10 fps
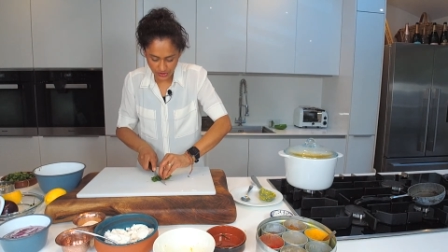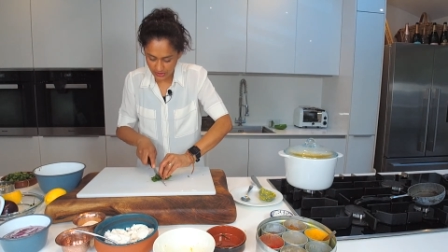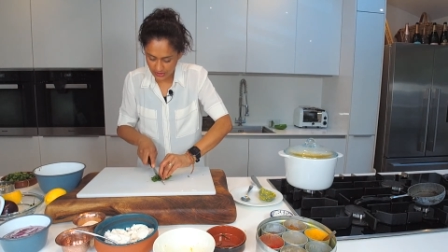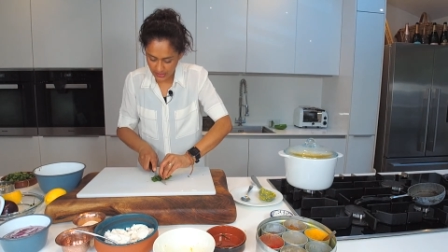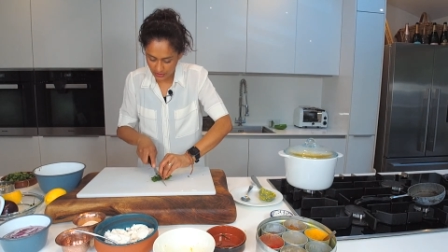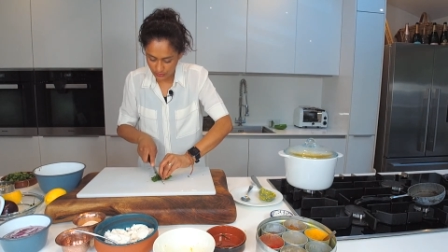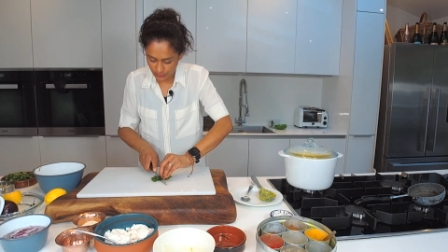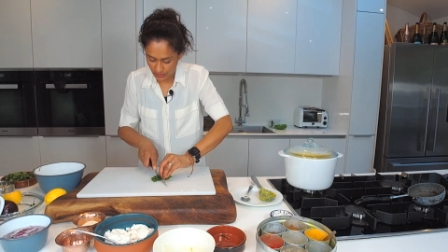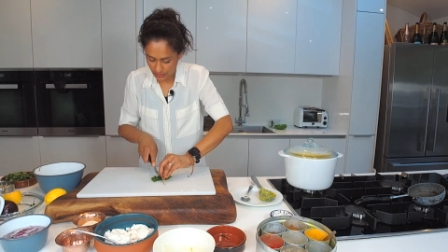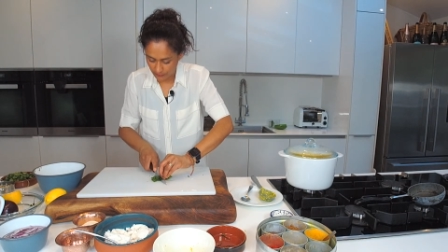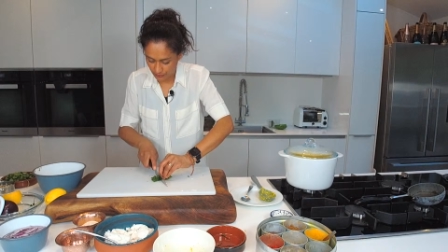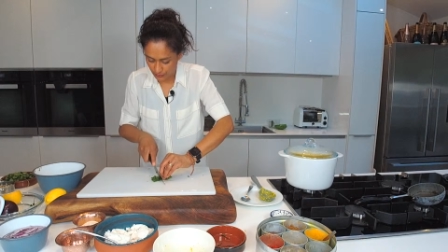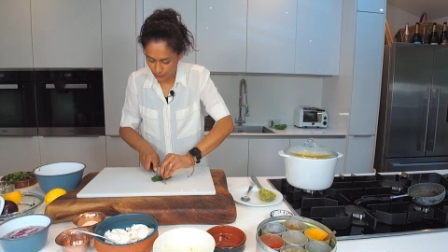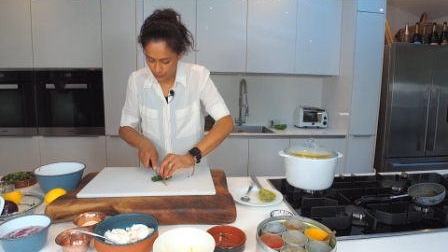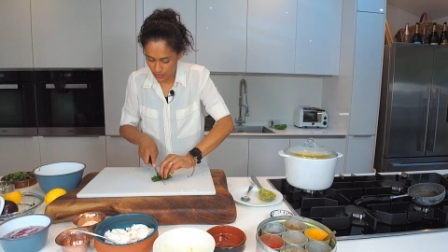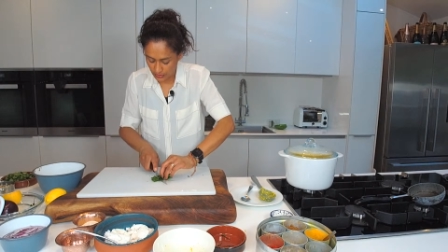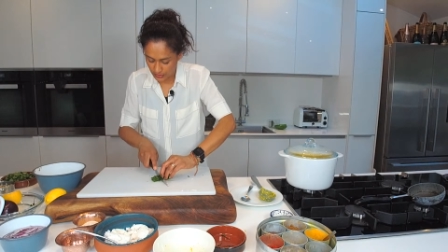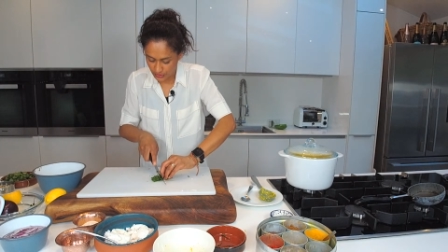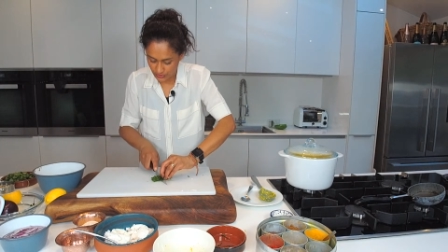just take your knife through once.